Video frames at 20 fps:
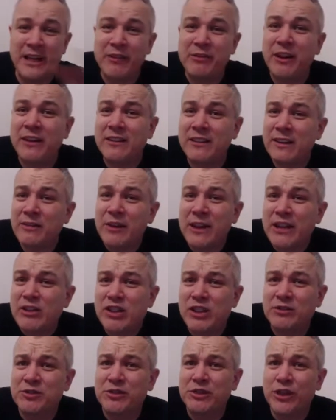I mean, if I
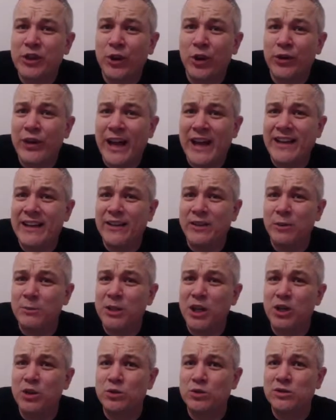get a chance to record,
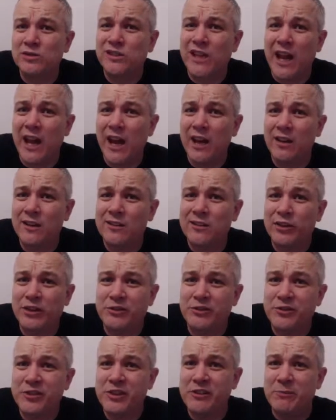edit, upload,
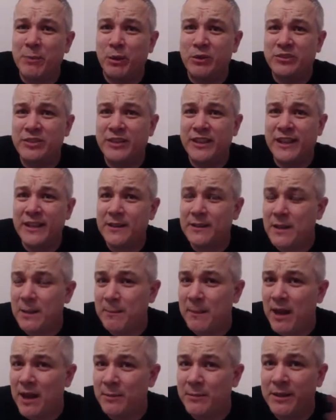then Christmas Eve, Boxing
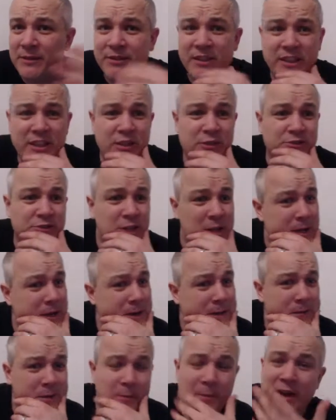Day, there may be
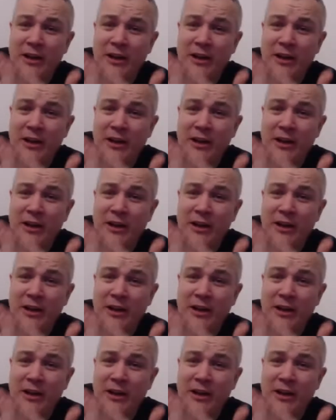videos,